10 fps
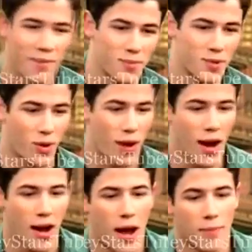So
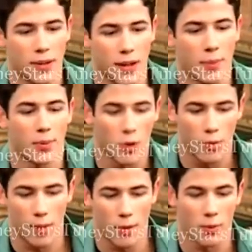I've been more
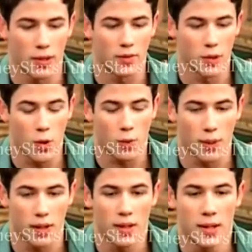in my apartment here in New York,
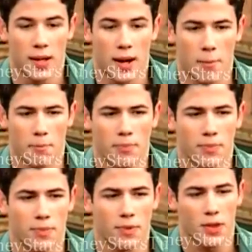but
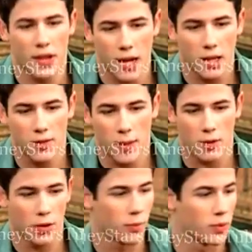the thing I loved
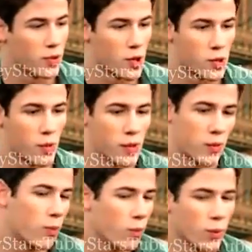about growing up in New Jersey
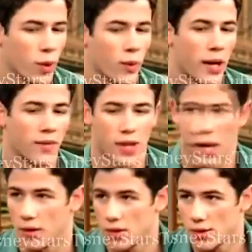was, you know, we have
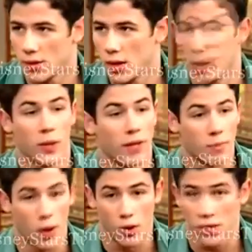diners, we have
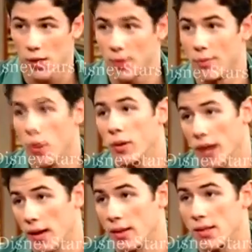malls, and we have bowling alleys.